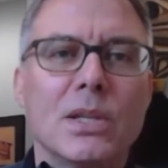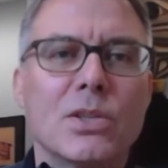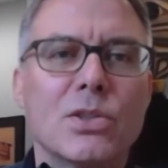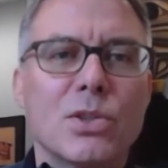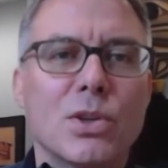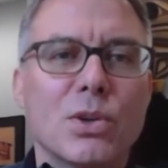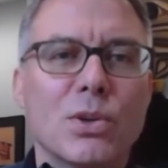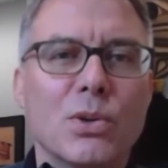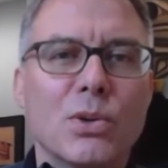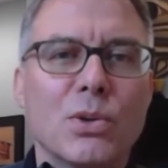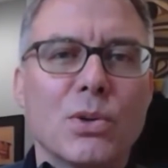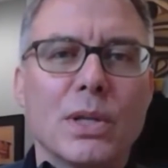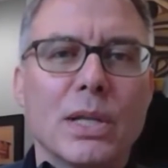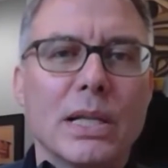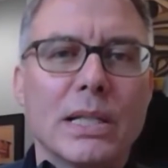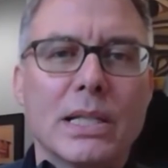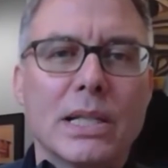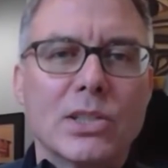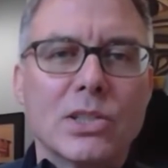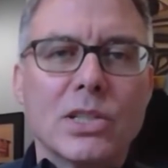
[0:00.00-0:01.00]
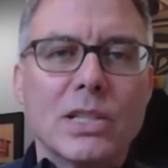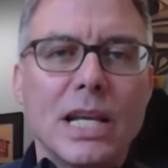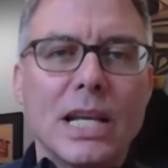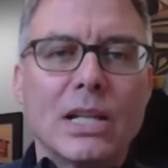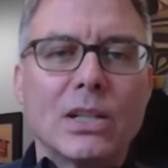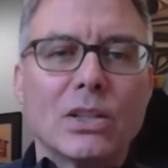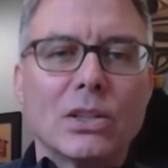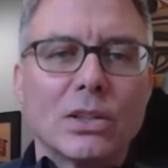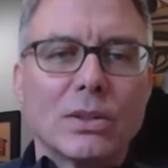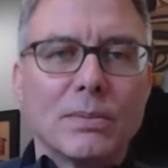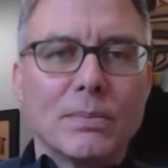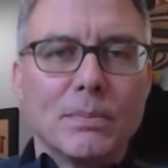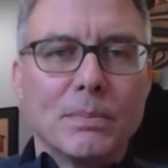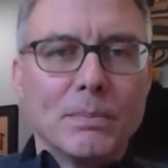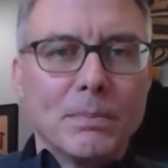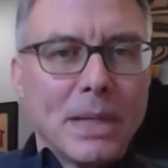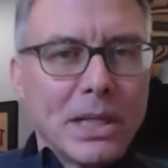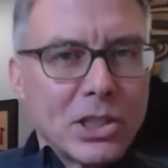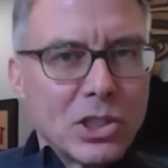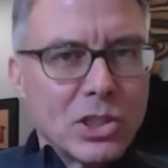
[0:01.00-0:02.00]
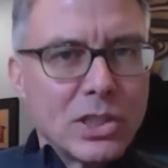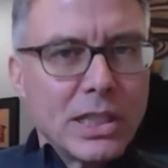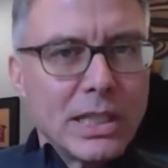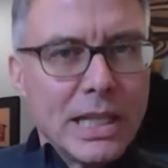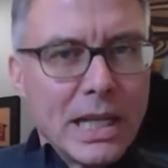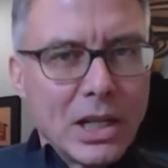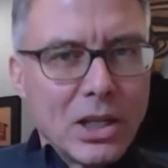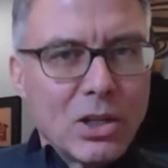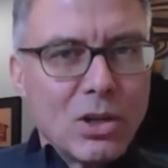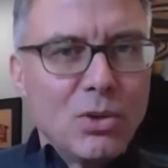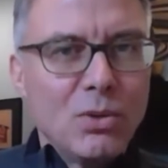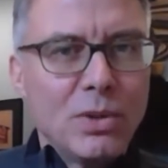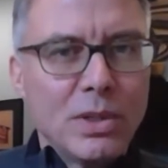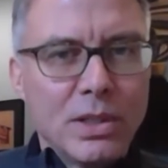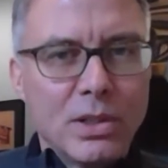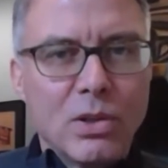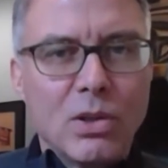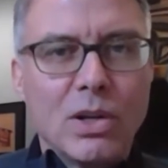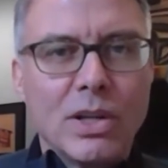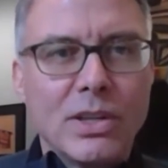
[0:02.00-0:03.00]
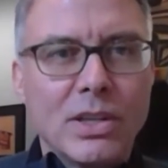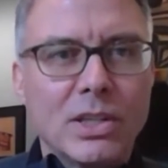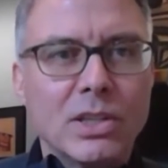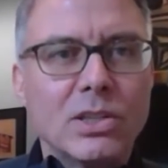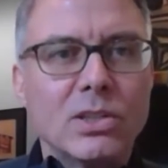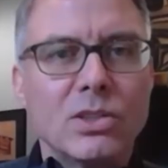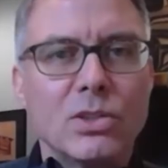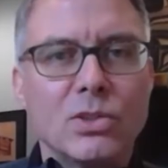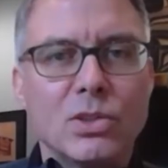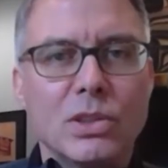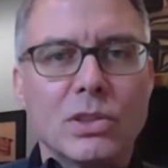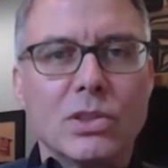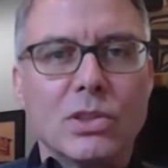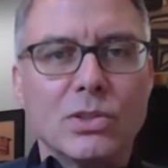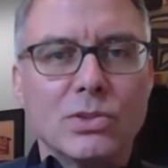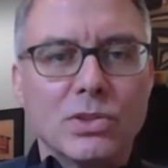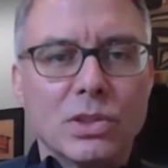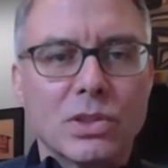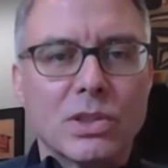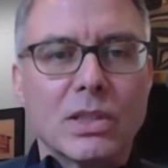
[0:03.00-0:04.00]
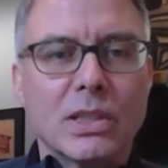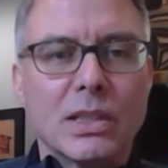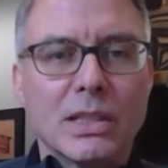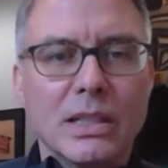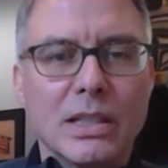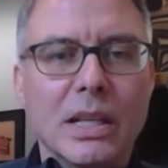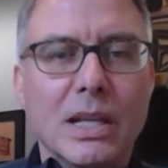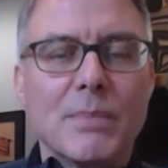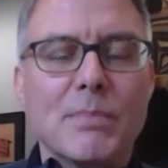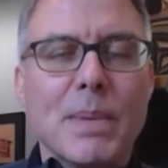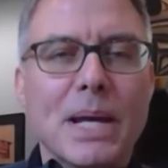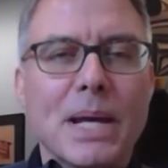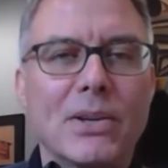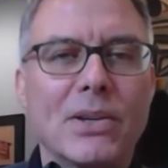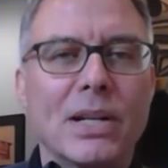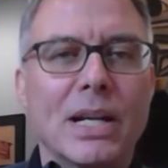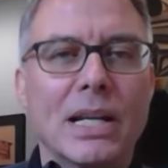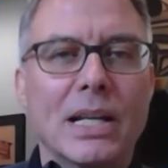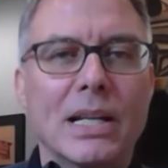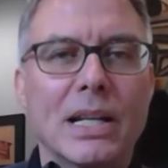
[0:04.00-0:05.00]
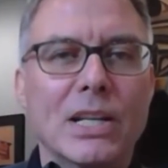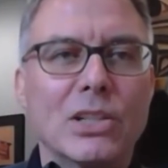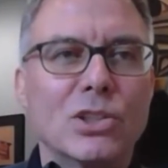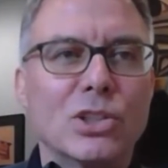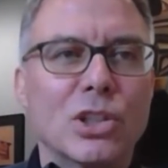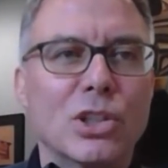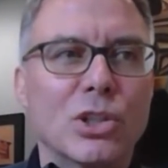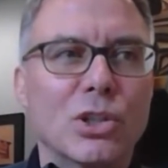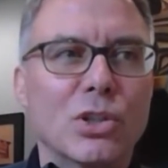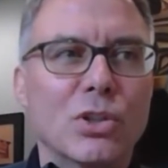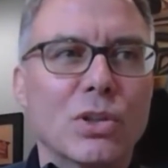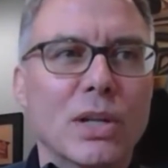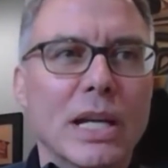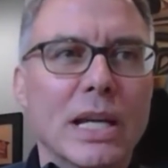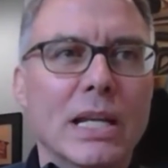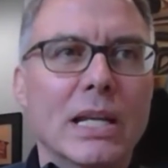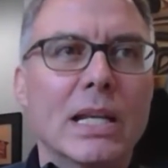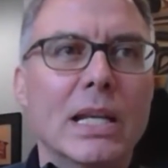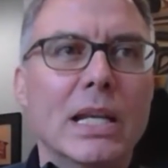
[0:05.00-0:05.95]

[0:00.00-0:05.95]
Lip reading: So it doesn't take much to get going on this. You get better at it as you go,